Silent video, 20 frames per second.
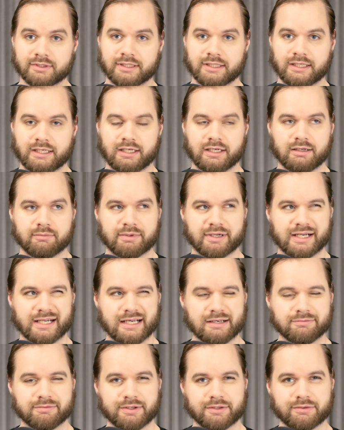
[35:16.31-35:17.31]
About
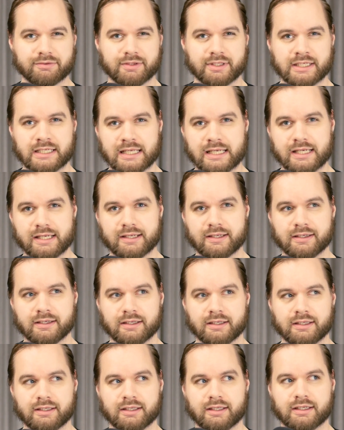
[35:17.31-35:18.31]
halfway through the day,
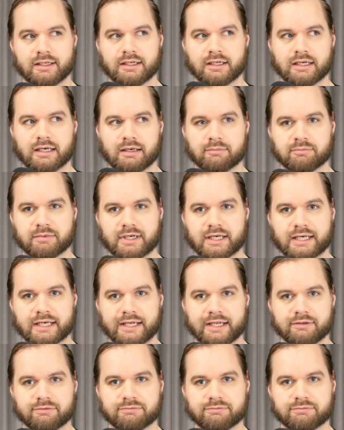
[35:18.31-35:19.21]
my